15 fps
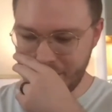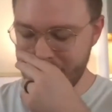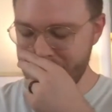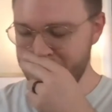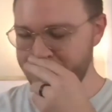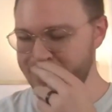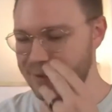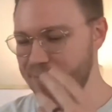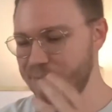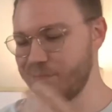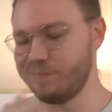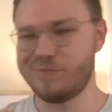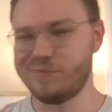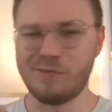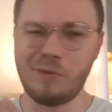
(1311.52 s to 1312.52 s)
but oh, yeah,
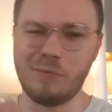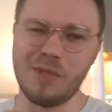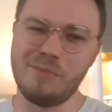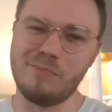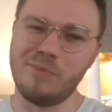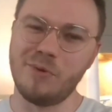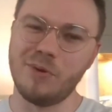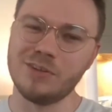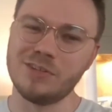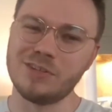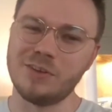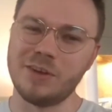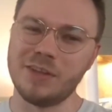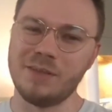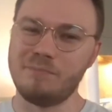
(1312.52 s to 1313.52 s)
probably more so
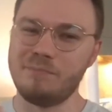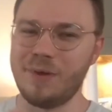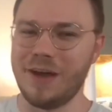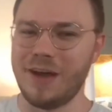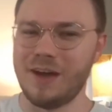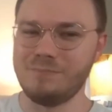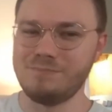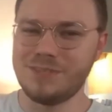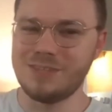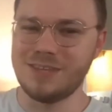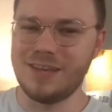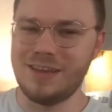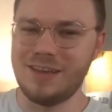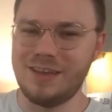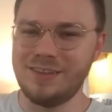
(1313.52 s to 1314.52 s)
on the pop
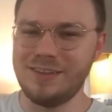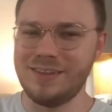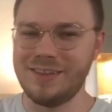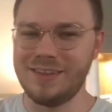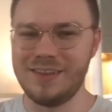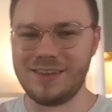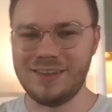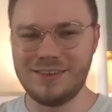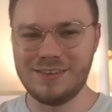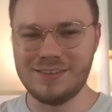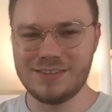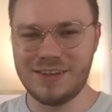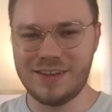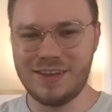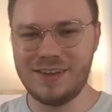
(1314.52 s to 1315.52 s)
side than the indie
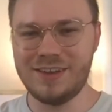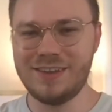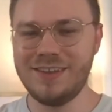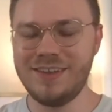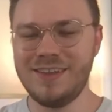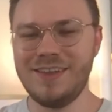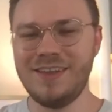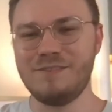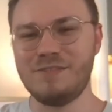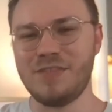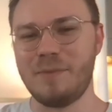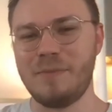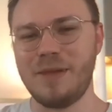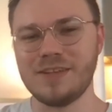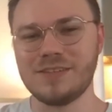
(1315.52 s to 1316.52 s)
side. If that
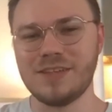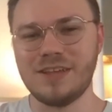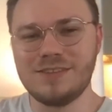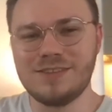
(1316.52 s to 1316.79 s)
makes yeah, sense.